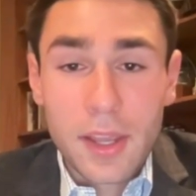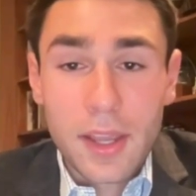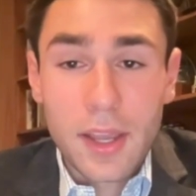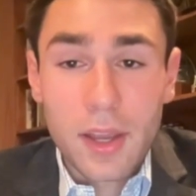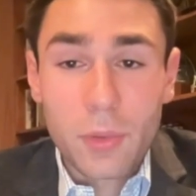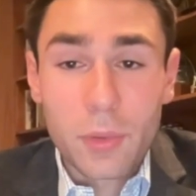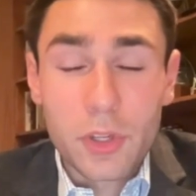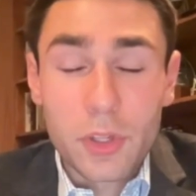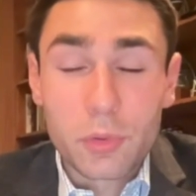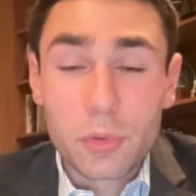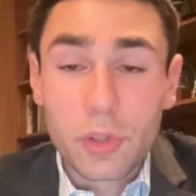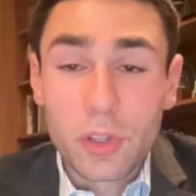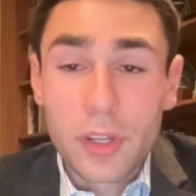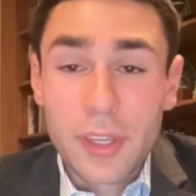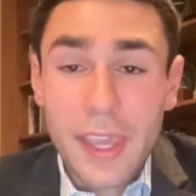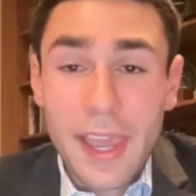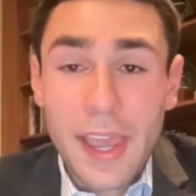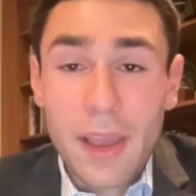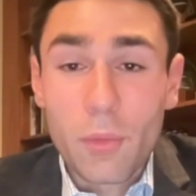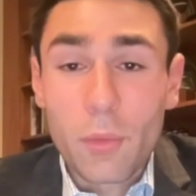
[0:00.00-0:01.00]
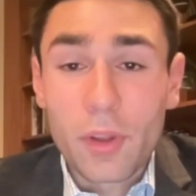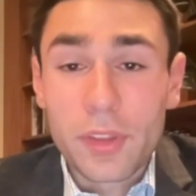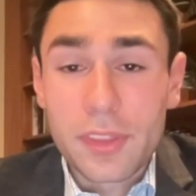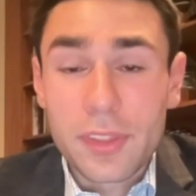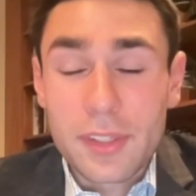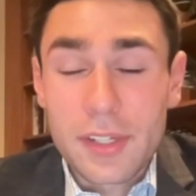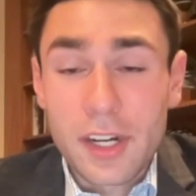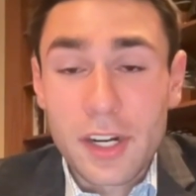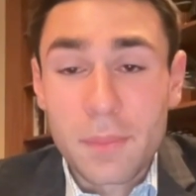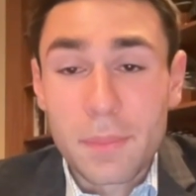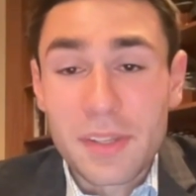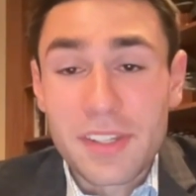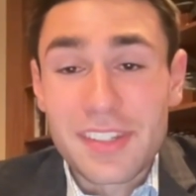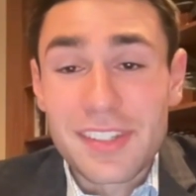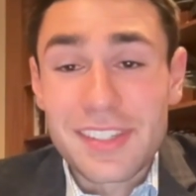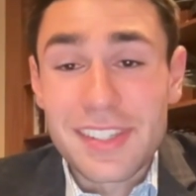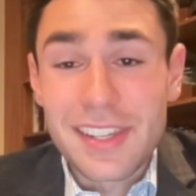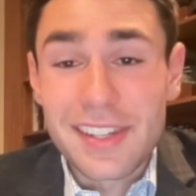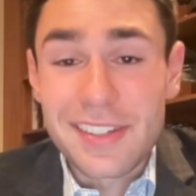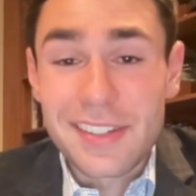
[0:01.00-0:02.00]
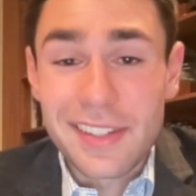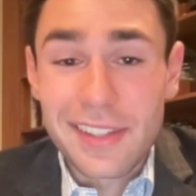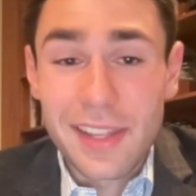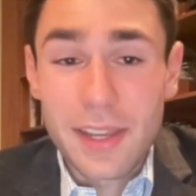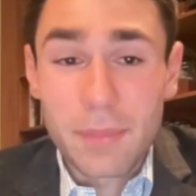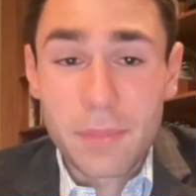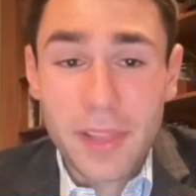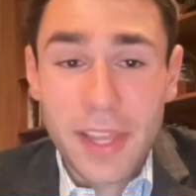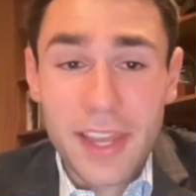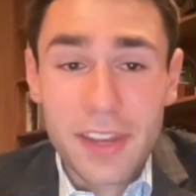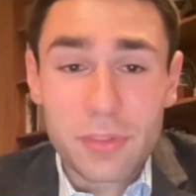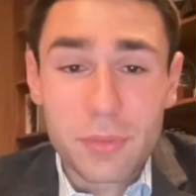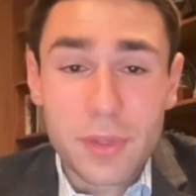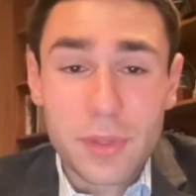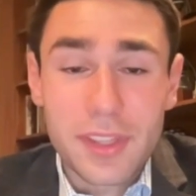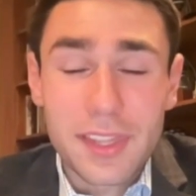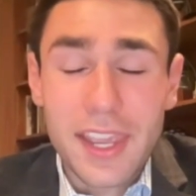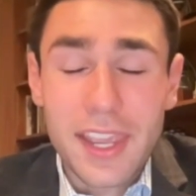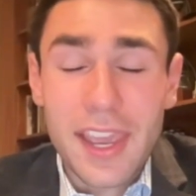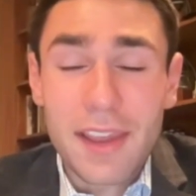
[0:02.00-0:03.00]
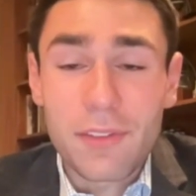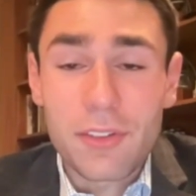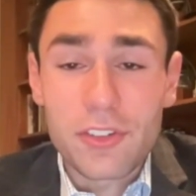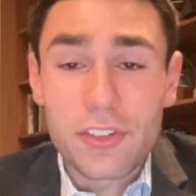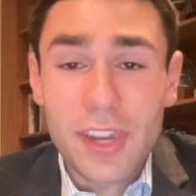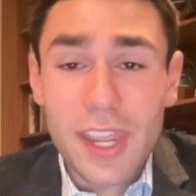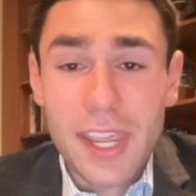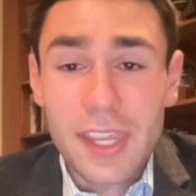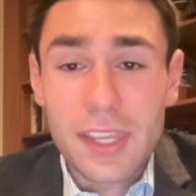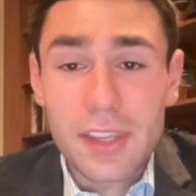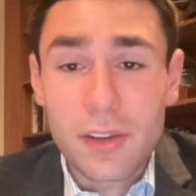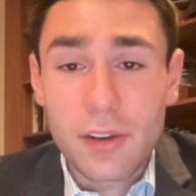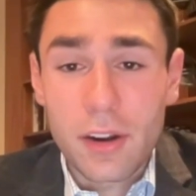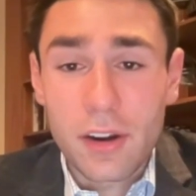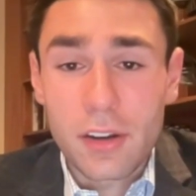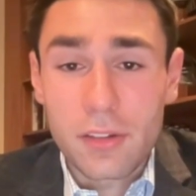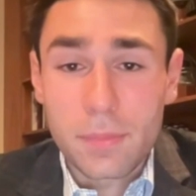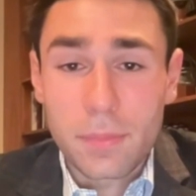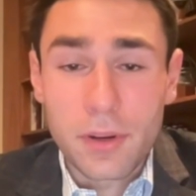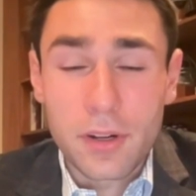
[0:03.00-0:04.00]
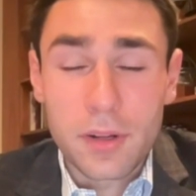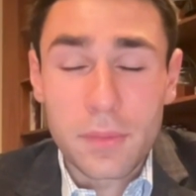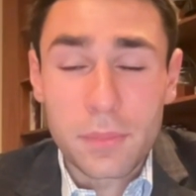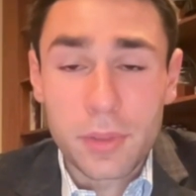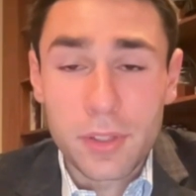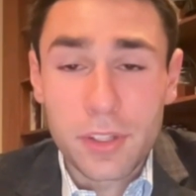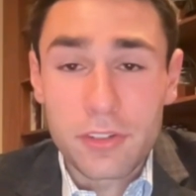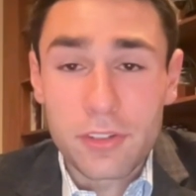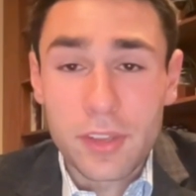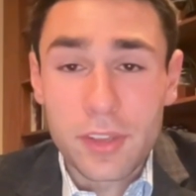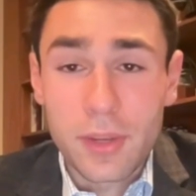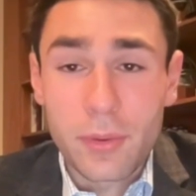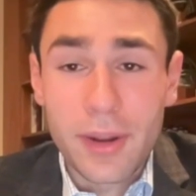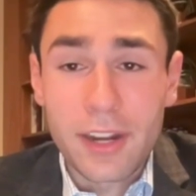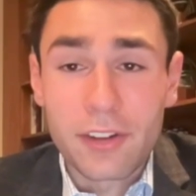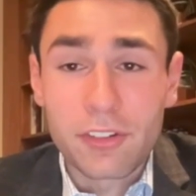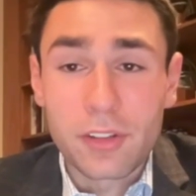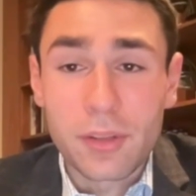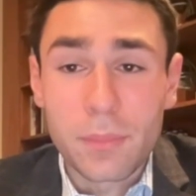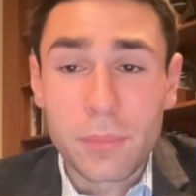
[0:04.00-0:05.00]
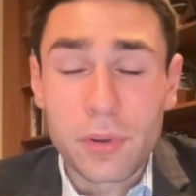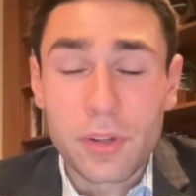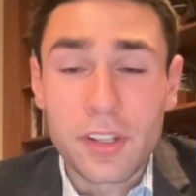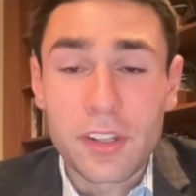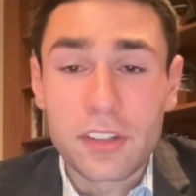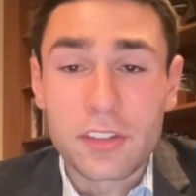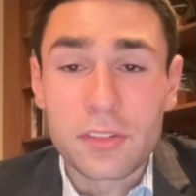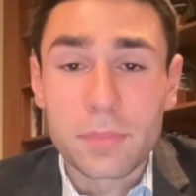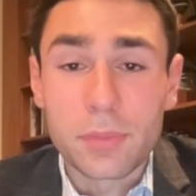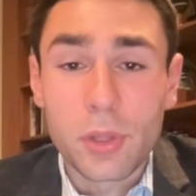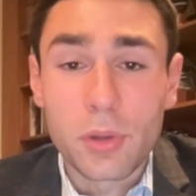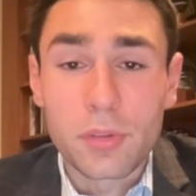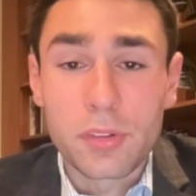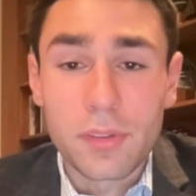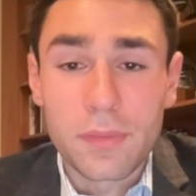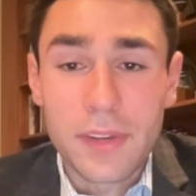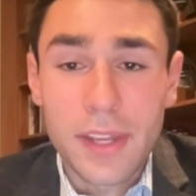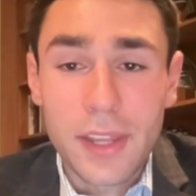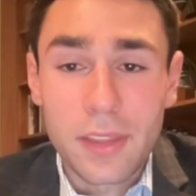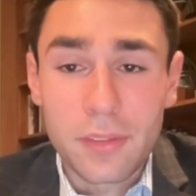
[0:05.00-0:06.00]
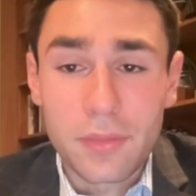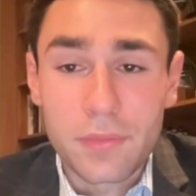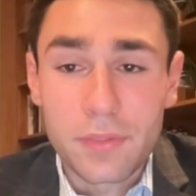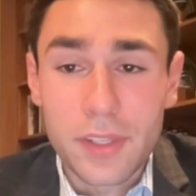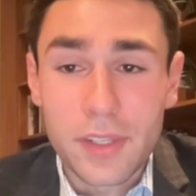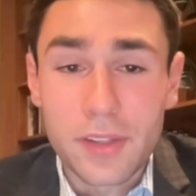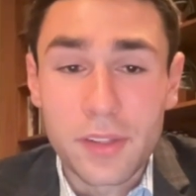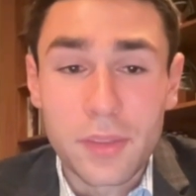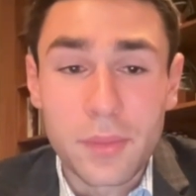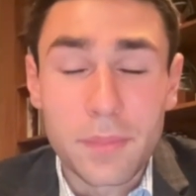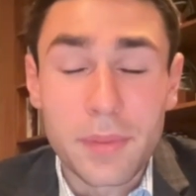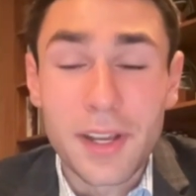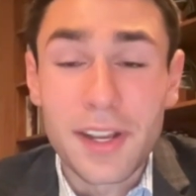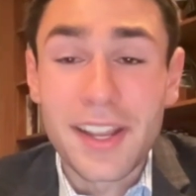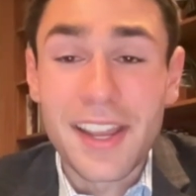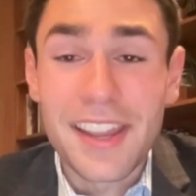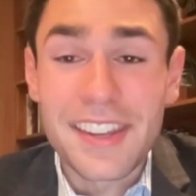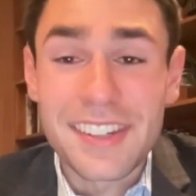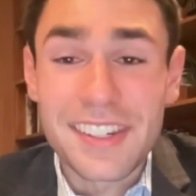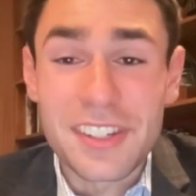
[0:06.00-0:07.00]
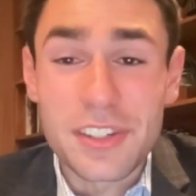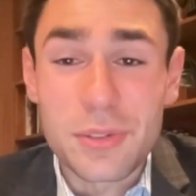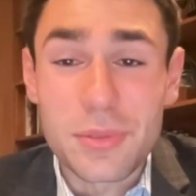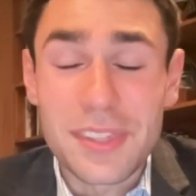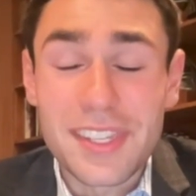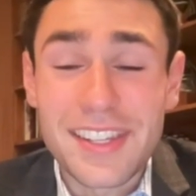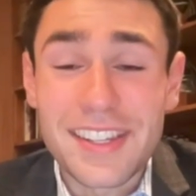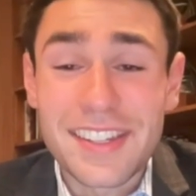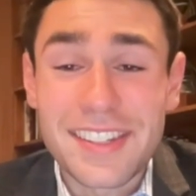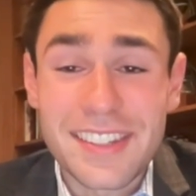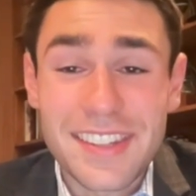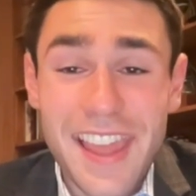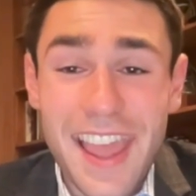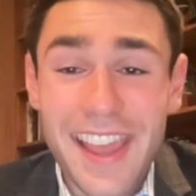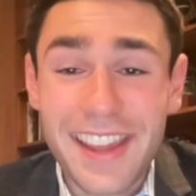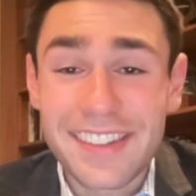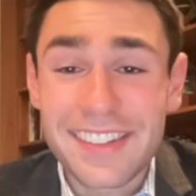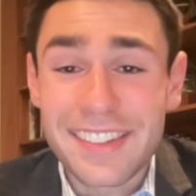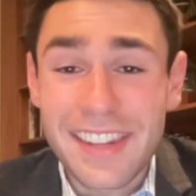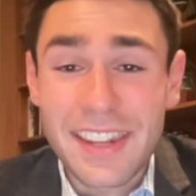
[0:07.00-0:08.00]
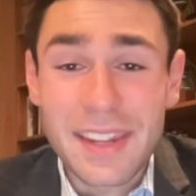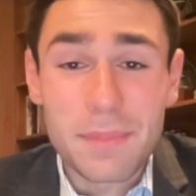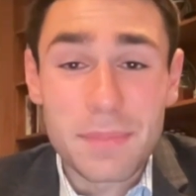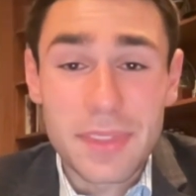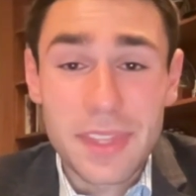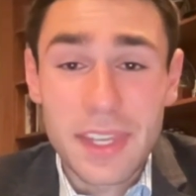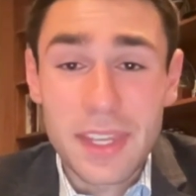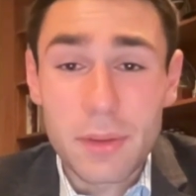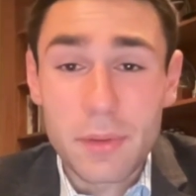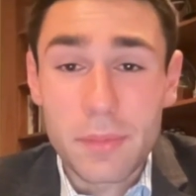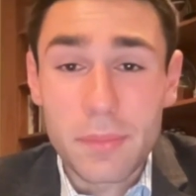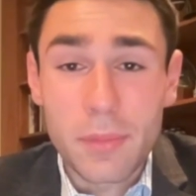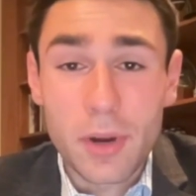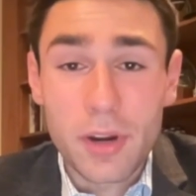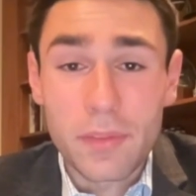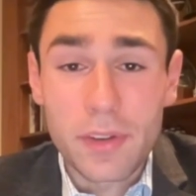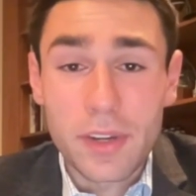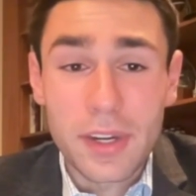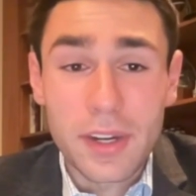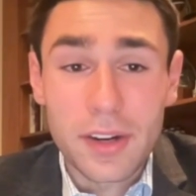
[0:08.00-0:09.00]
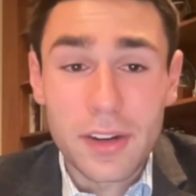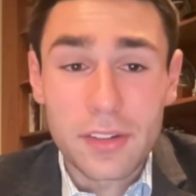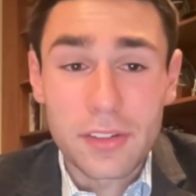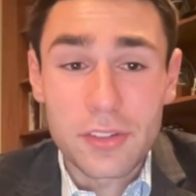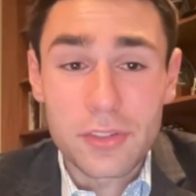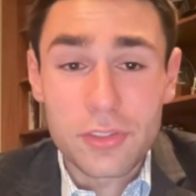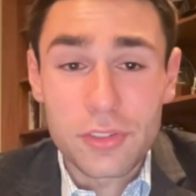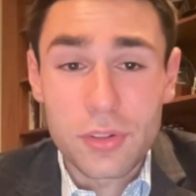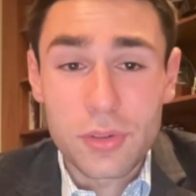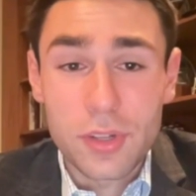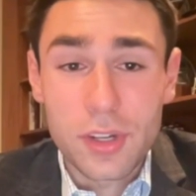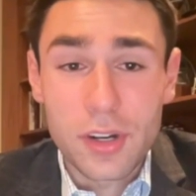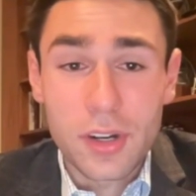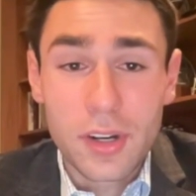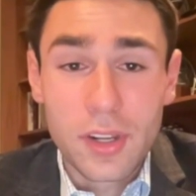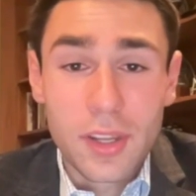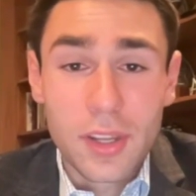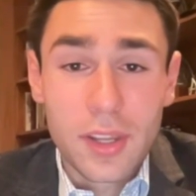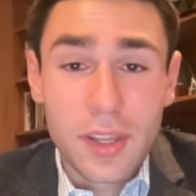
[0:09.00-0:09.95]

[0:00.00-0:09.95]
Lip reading: When you look at what the Terrapins did to them last week, they averaged 8 yards per completion. They were actually pretty explosive down the field. The Buckeyes can do the exact same thing with Marvin Harrison Jr.